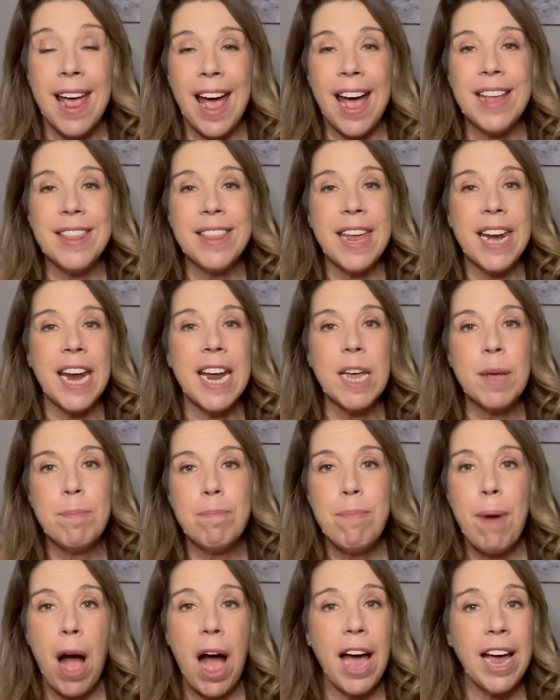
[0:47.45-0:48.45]
And then I
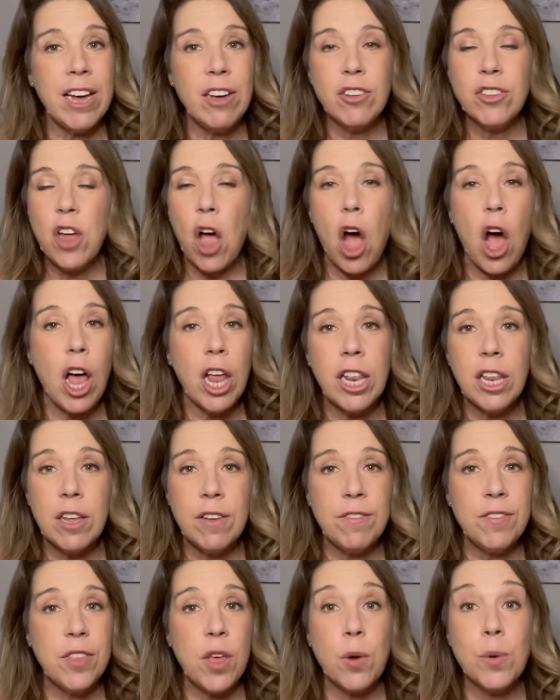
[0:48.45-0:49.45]
compiled all
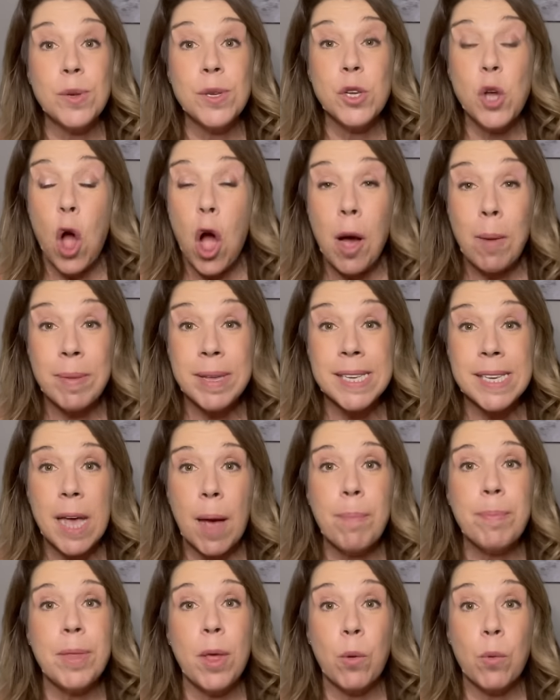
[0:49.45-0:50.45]
of those comments
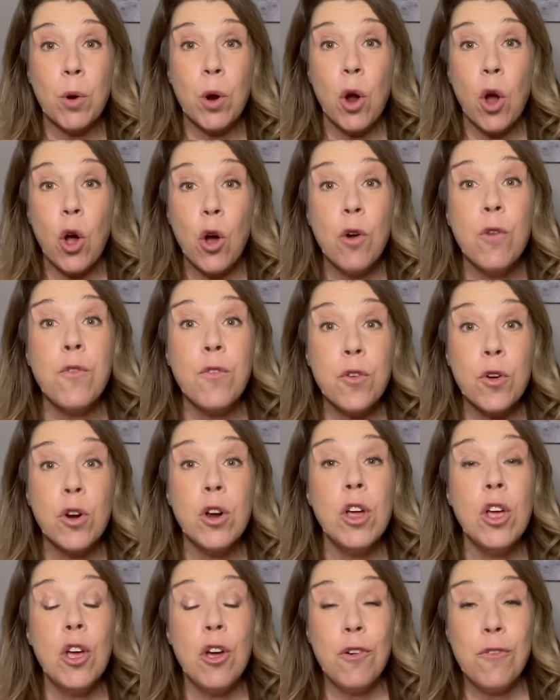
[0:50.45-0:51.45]
up. They were
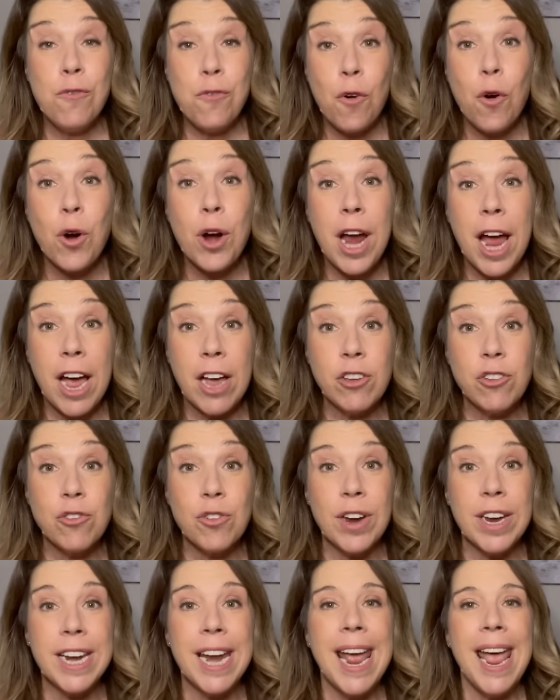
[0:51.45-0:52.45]
over
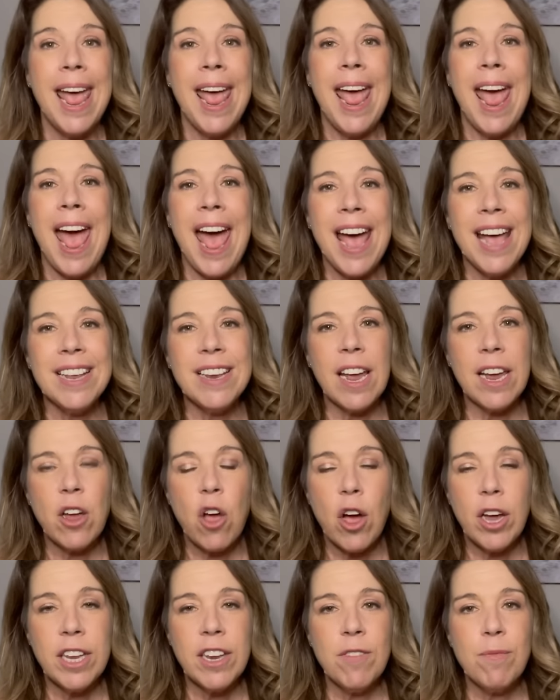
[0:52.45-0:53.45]
400, and I
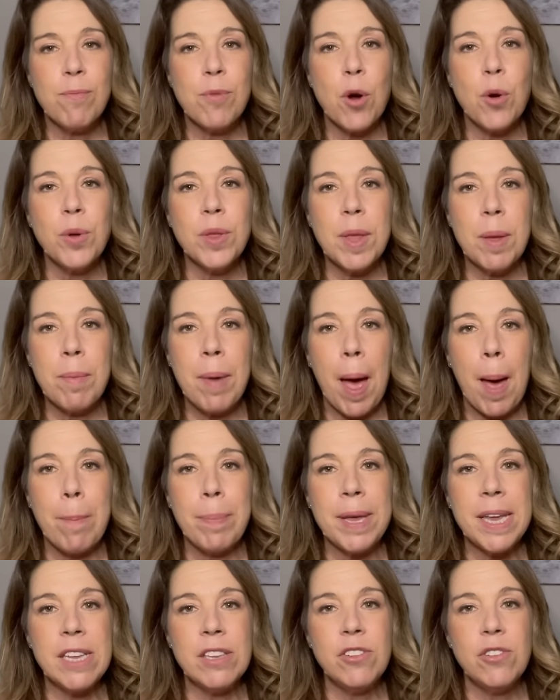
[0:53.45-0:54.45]
kind of broke them
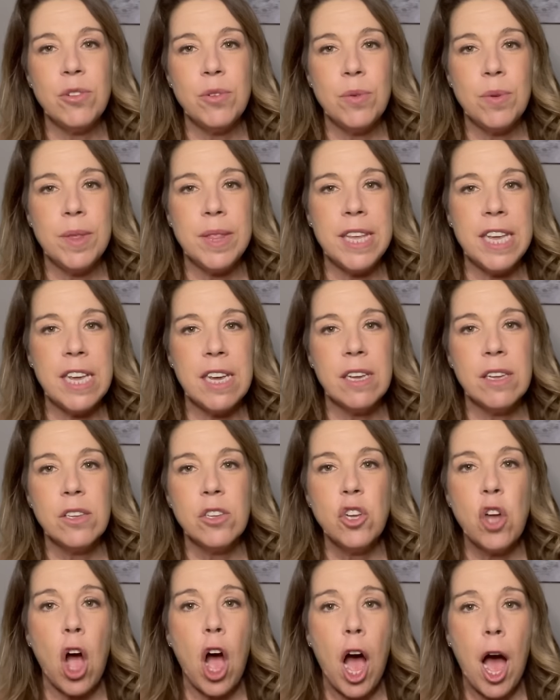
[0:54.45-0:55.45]
up into the
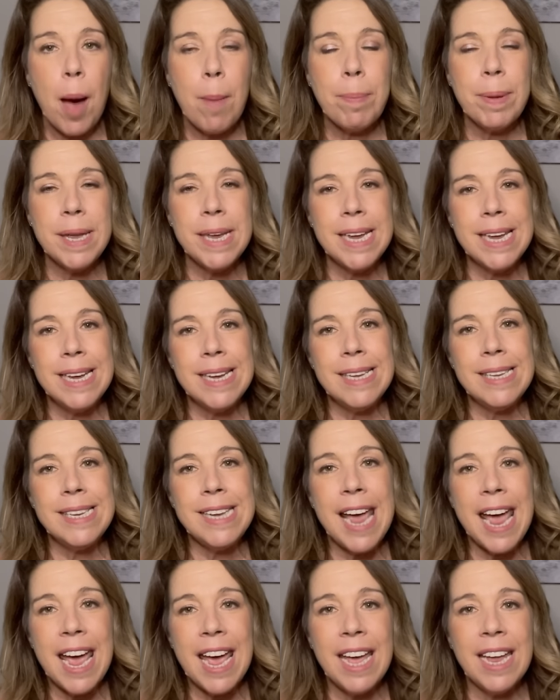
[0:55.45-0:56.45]
top
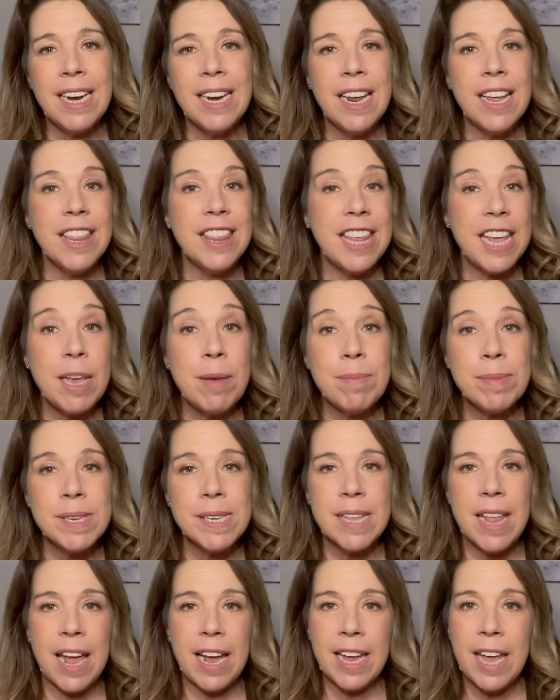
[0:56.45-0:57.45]
10 themes
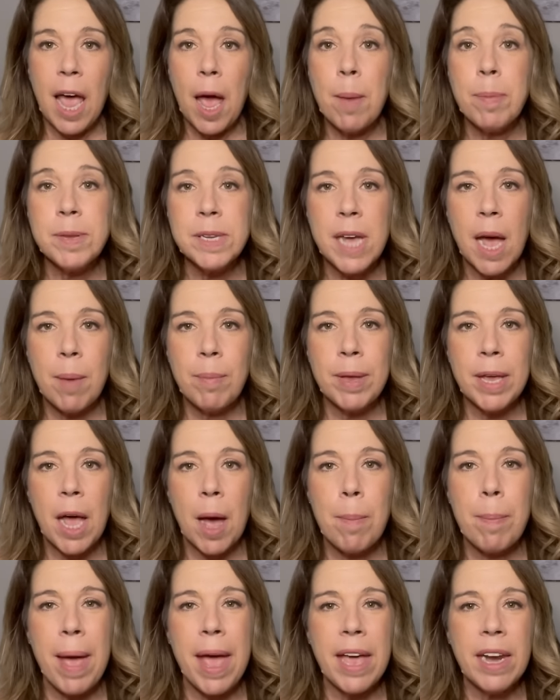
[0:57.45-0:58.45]
that kept coming
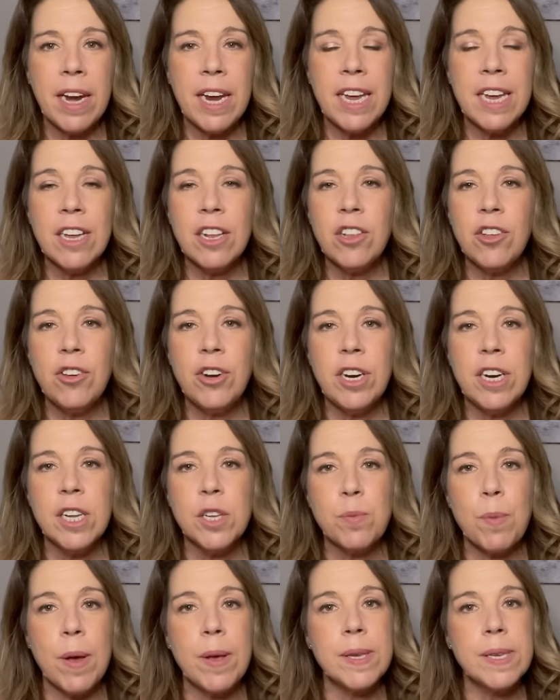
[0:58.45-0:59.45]
up, and I included
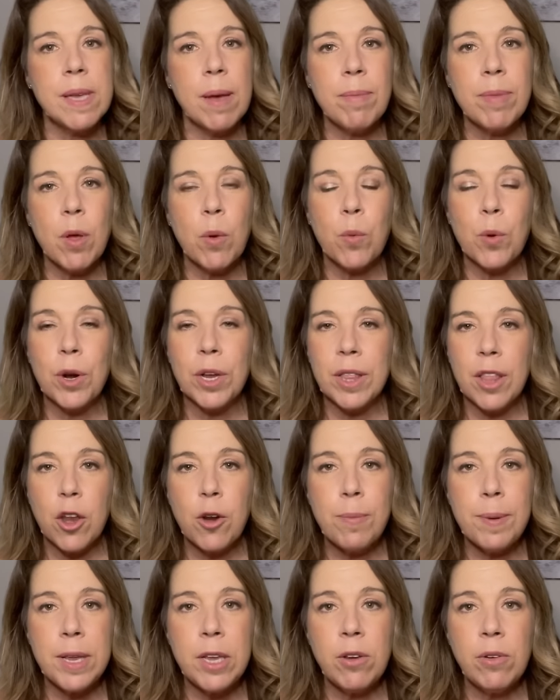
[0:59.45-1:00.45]
as well some that were a
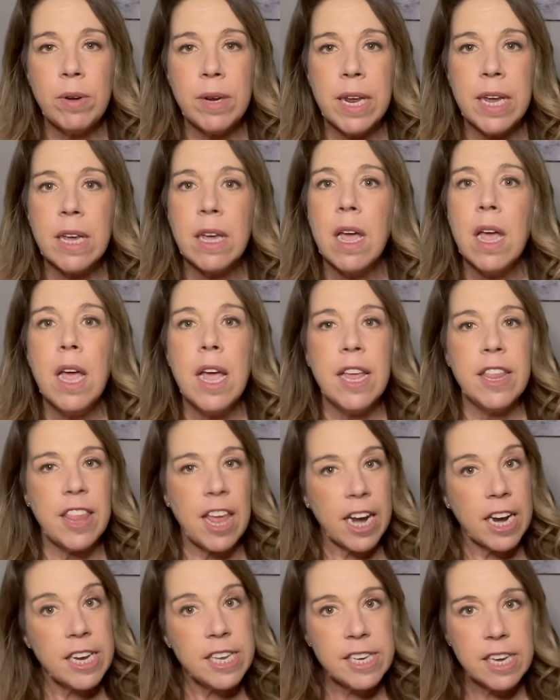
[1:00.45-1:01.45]
little bit unique
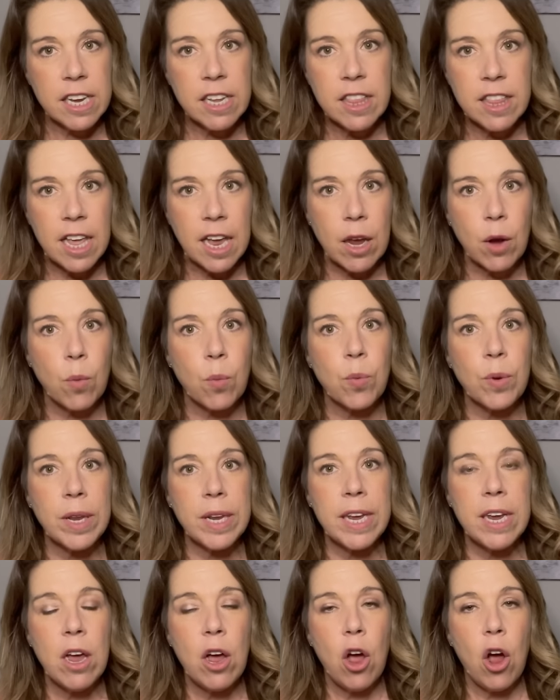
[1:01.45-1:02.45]
that I did think
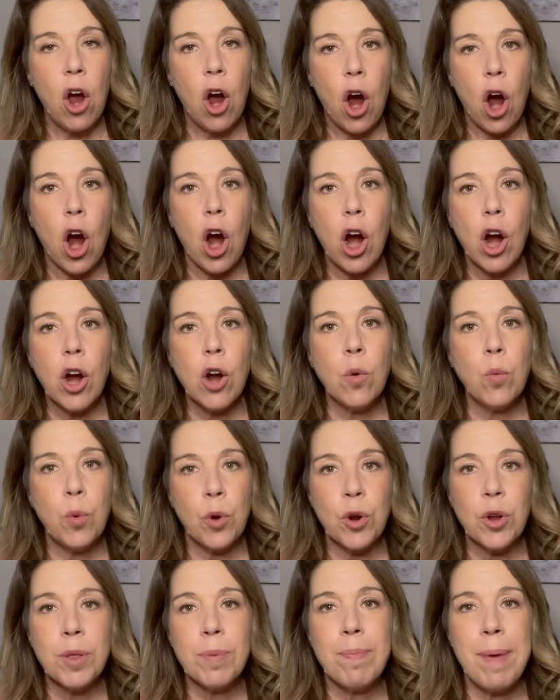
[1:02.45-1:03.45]
really are
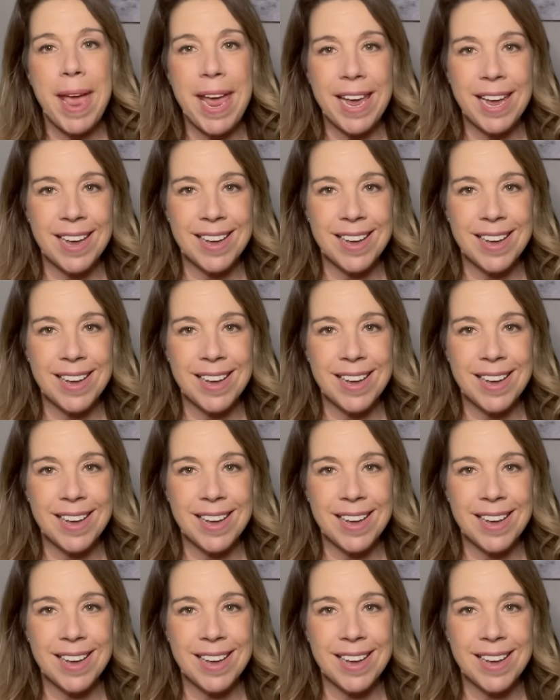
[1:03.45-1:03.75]
worth paying